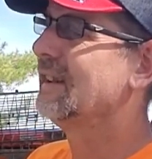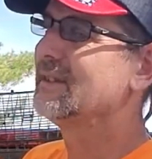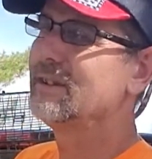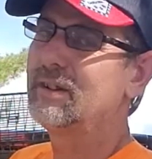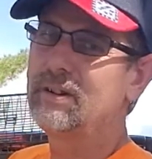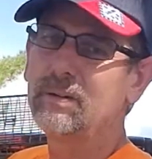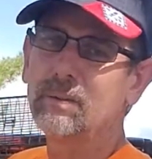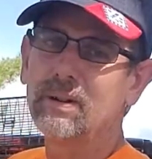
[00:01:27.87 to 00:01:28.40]
show
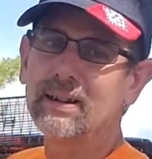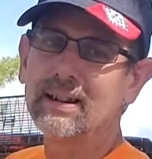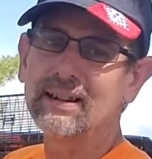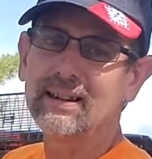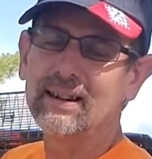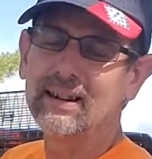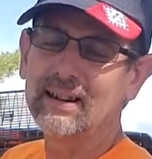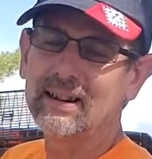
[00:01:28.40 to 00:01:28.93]
you what I
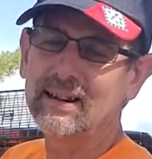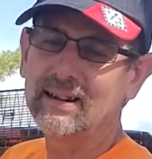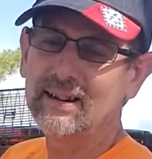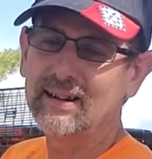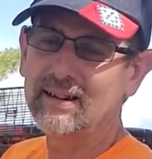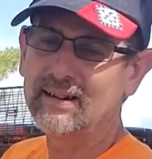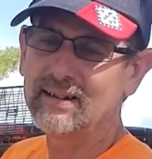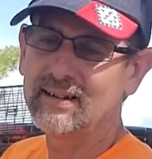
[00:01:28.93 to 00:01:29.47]
did.
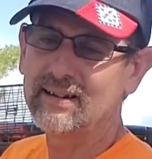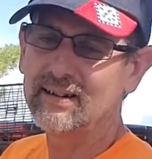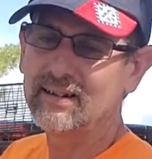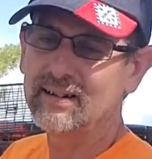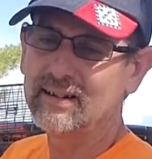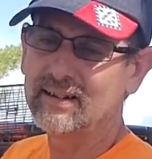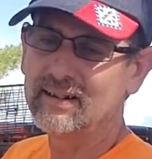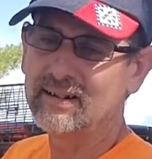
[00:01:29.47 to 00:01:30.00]

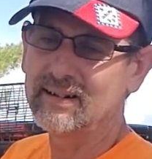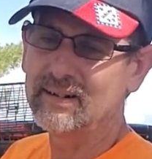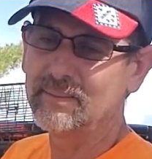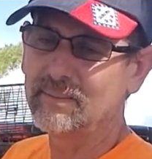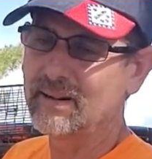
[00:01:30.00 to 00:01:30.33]
Um,